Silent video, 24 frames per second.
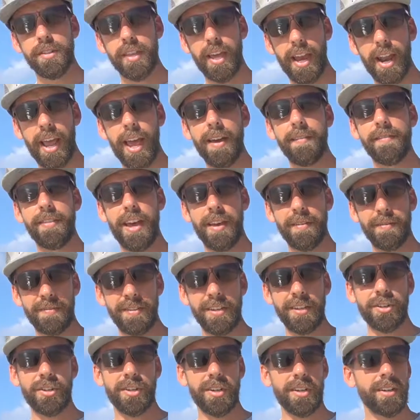that have that
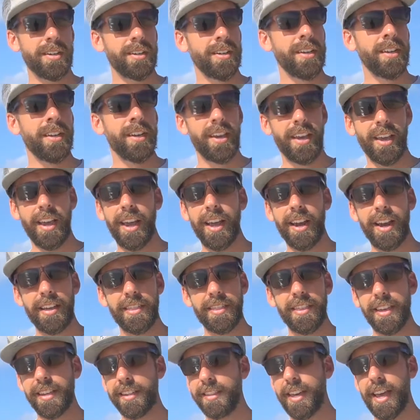feature, and I
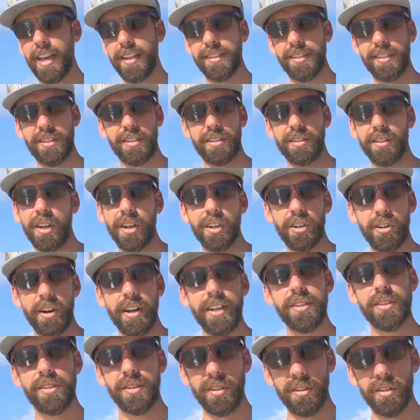think that's a
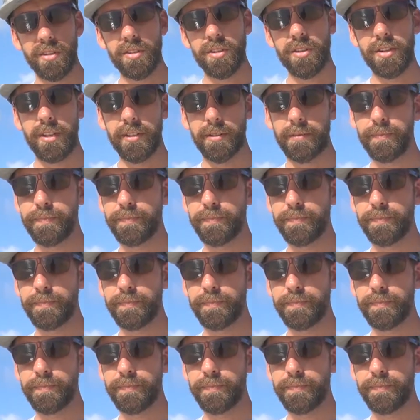great solution.